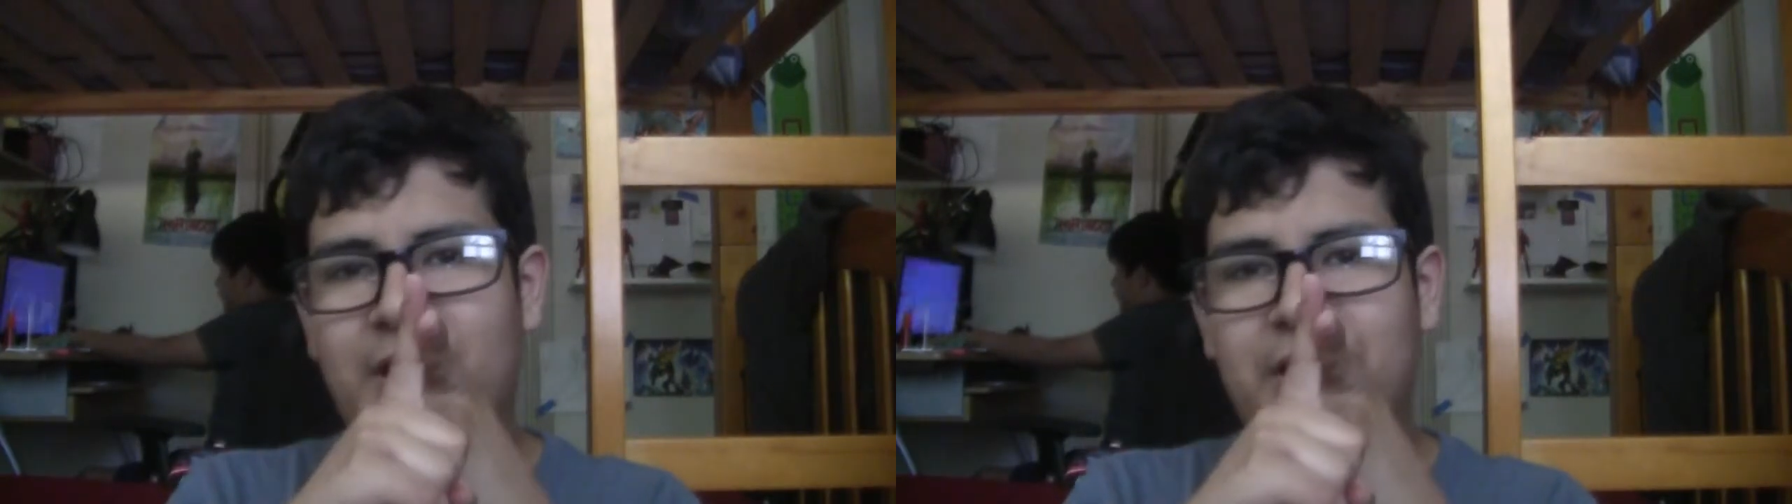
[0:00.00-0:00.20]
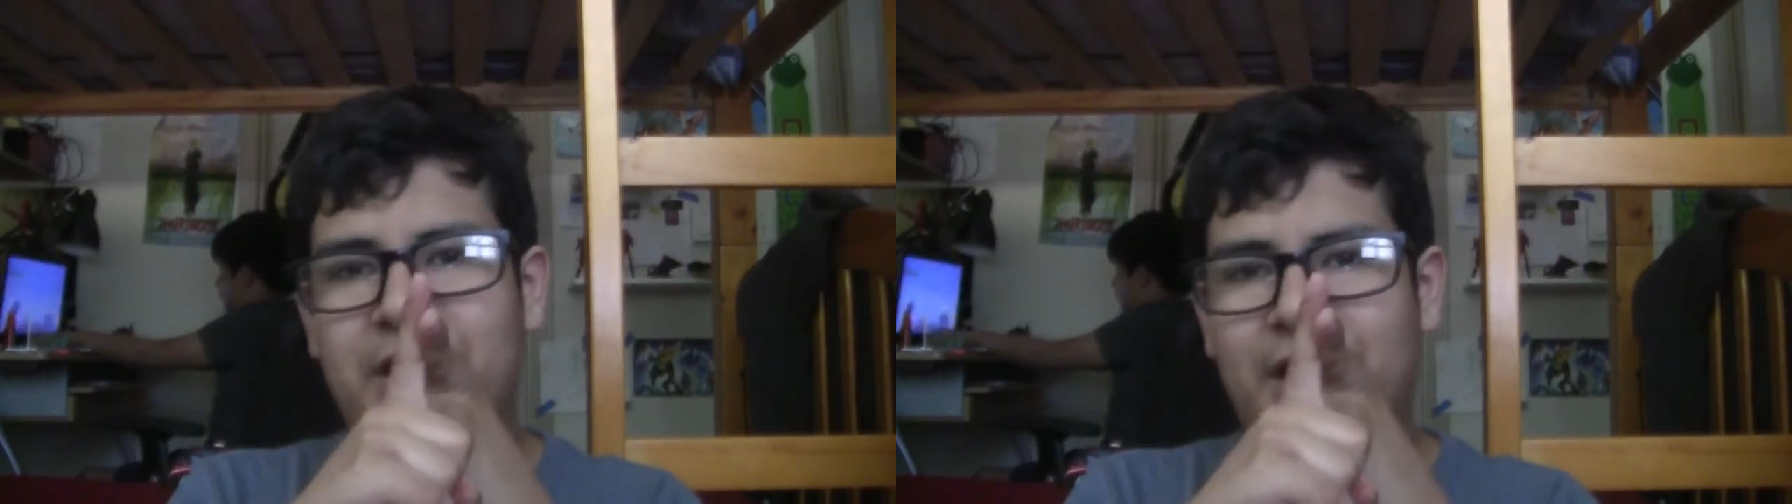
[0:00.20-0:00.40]

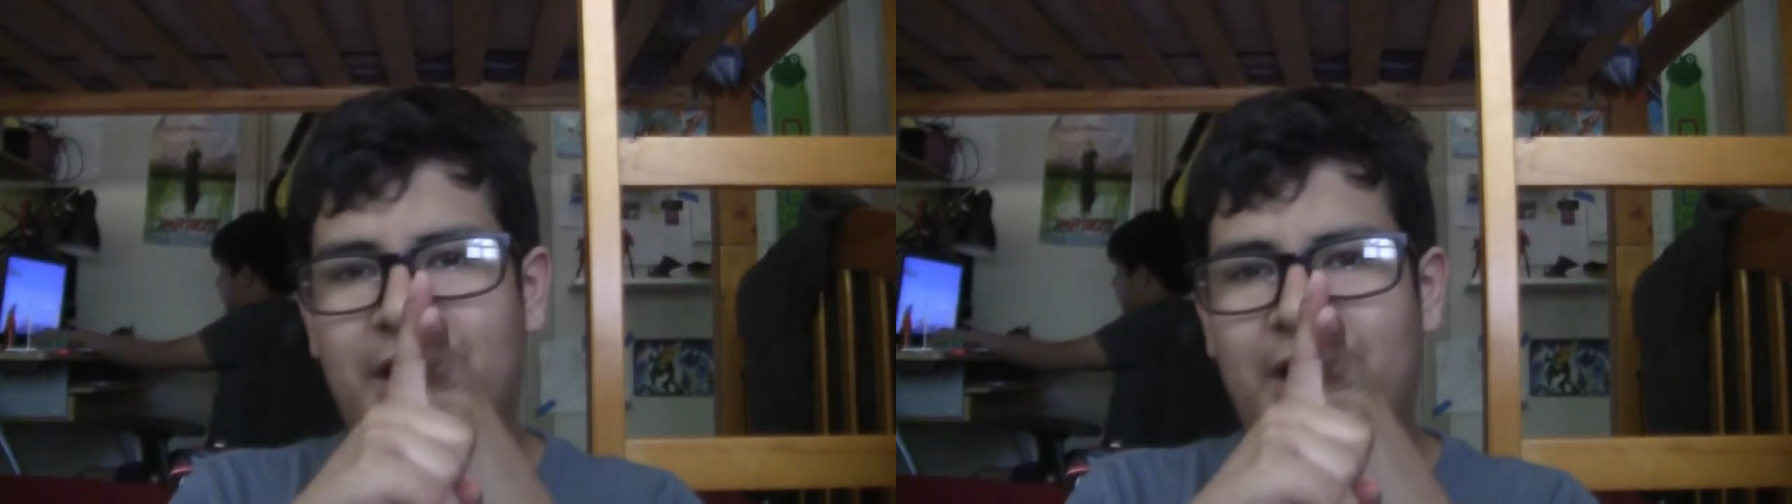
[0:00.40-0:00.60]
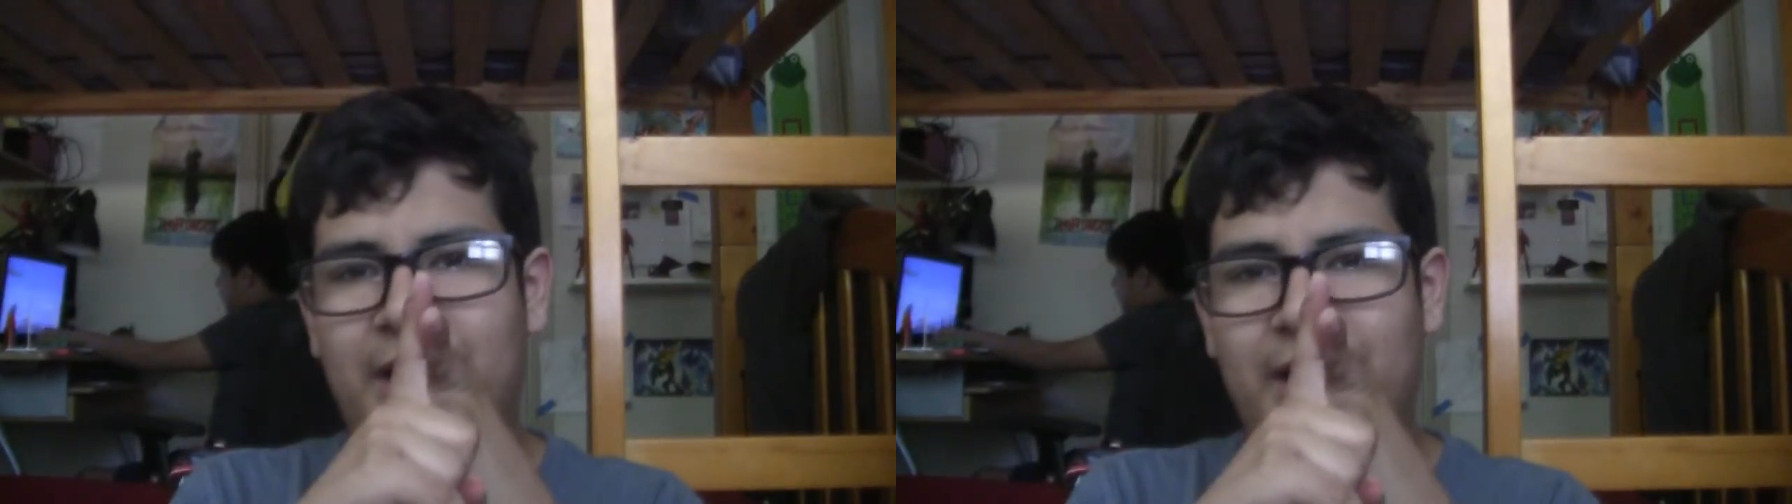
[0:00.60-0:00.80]

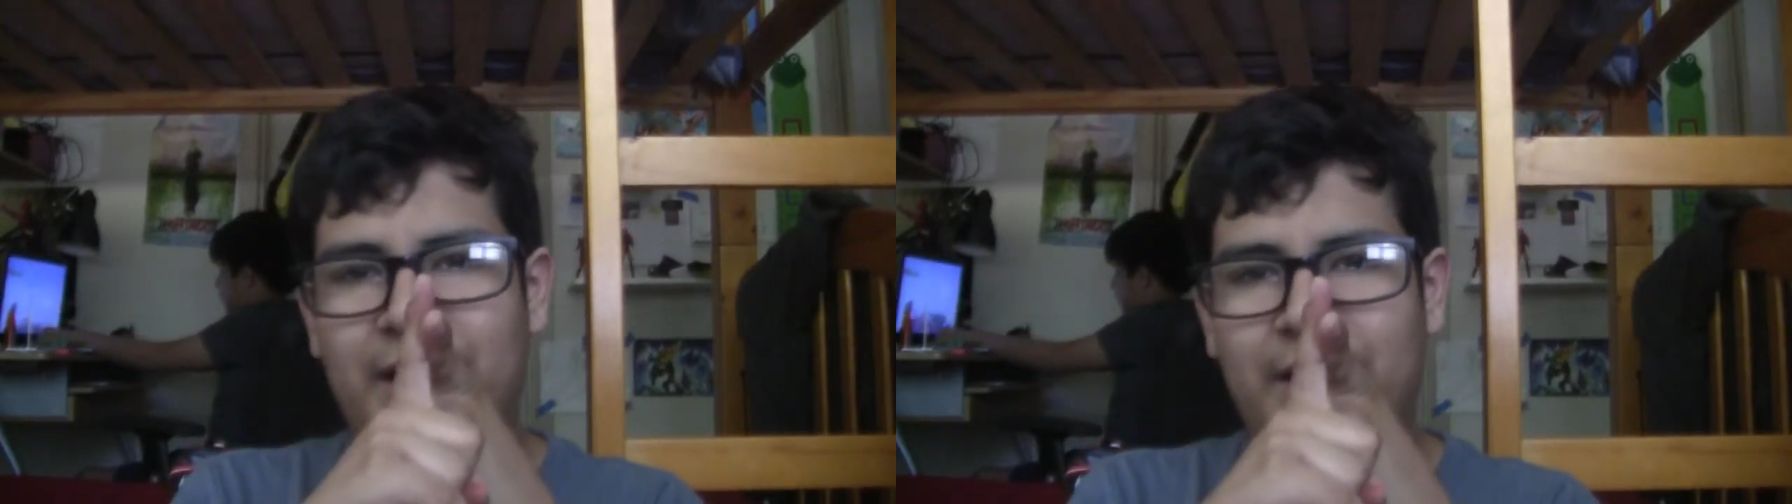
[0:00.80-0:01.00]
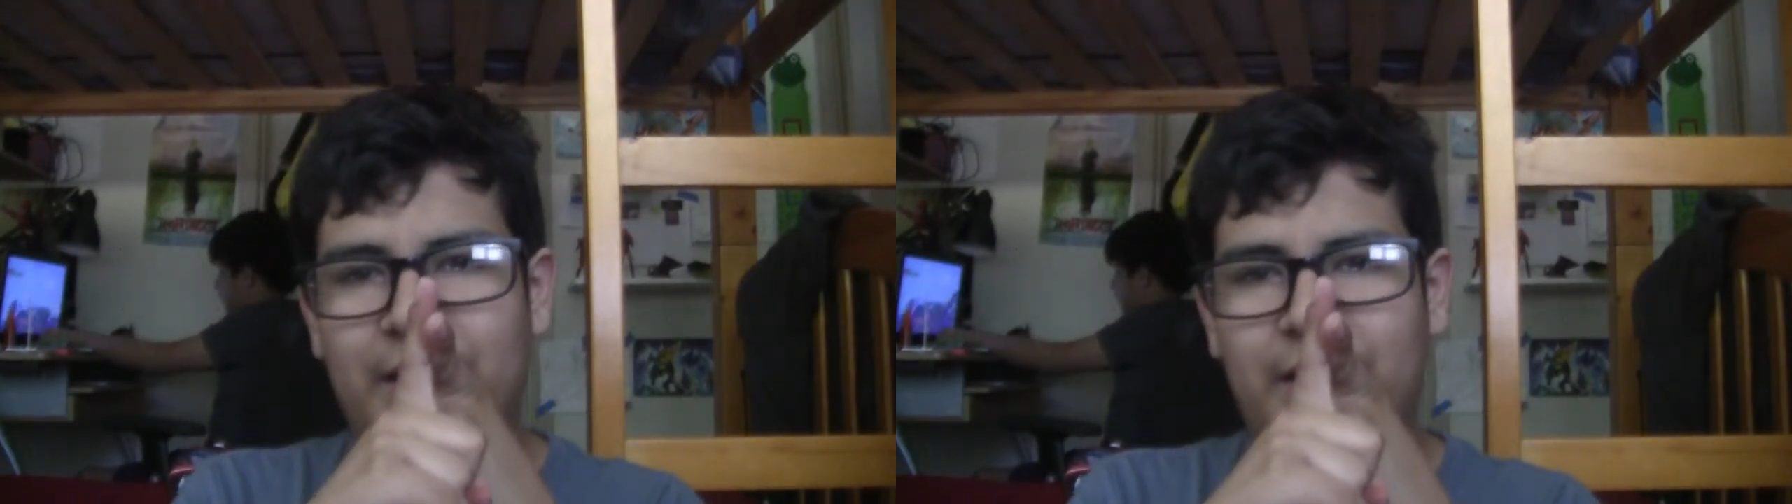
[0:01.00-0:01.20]
America,